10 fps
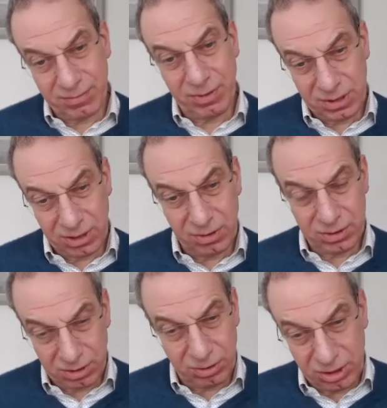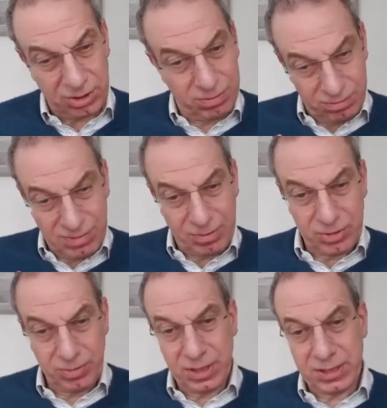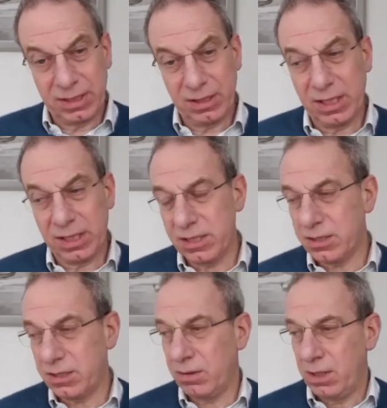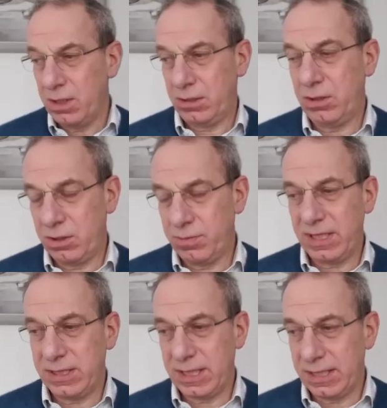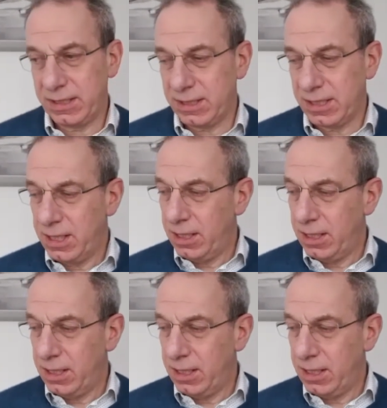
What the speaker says: I mean, so because it may be some years down the line. So it does make sense.